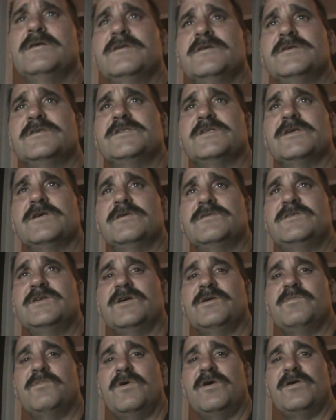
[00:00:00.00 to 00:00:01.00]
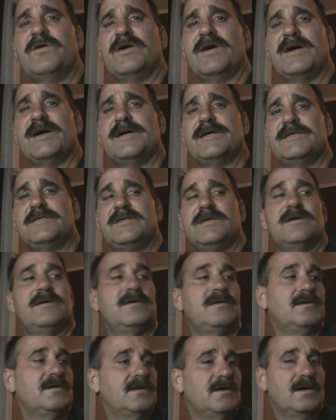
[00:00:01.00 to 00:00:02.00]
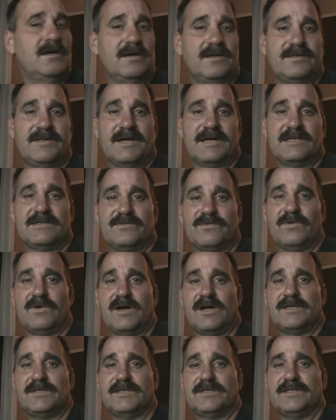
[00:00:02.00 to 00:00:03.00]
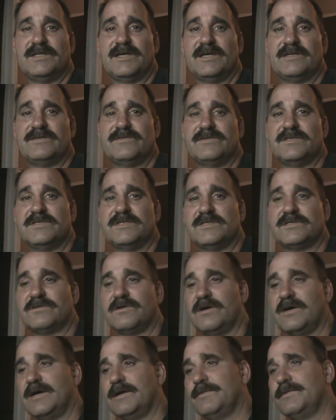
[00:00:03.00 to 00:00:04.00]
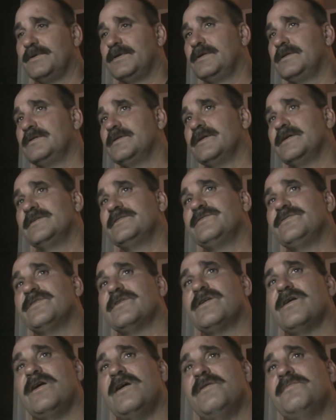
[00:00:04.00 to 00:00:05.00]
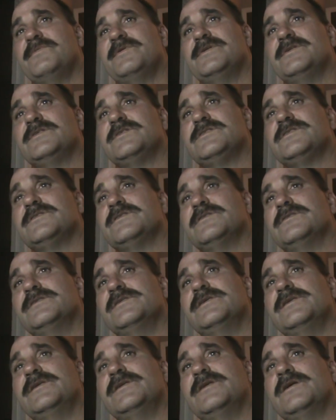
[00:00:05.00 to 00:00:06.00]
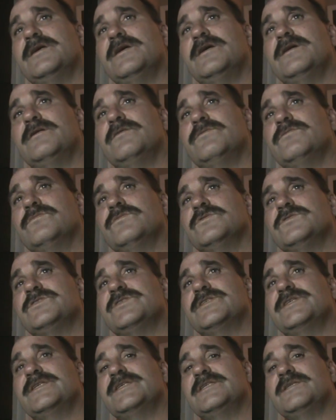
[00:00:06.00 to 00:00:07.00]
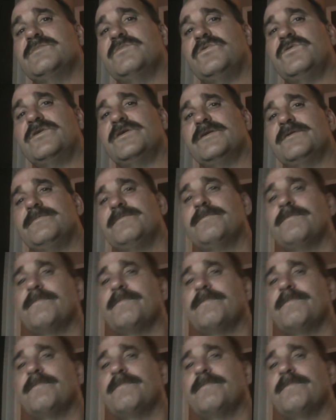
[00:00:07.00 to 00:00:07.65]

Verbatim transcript: so till tomorrow, guys. Uh, thanks for watching. Thanks for subscribing. Thanks for the comments, and uh, we'll see you in the morning.